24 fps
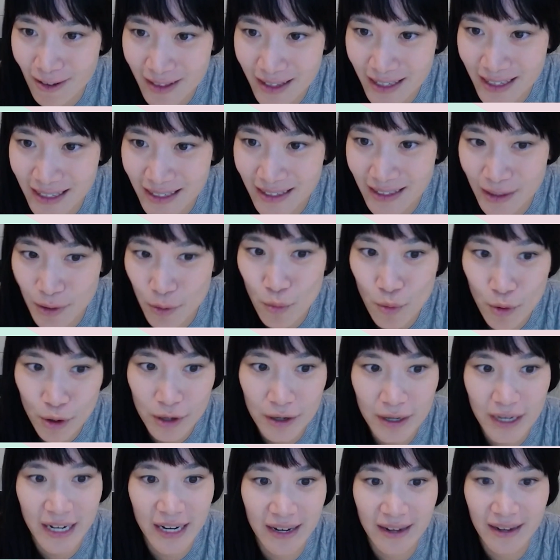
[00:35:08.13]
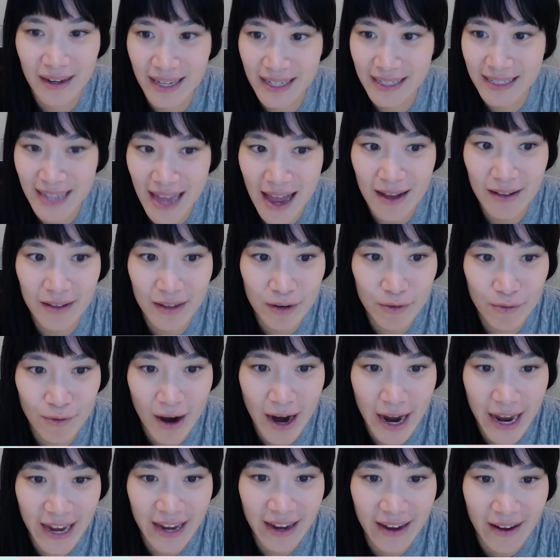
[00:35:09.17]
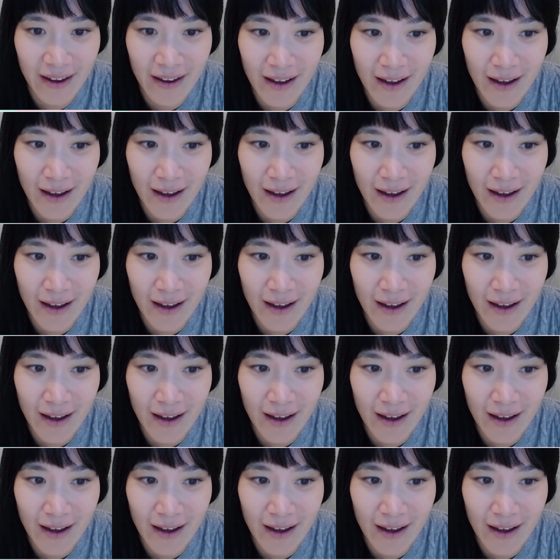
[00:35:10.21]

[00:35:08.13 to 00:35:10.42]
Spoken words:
the wording exactly right.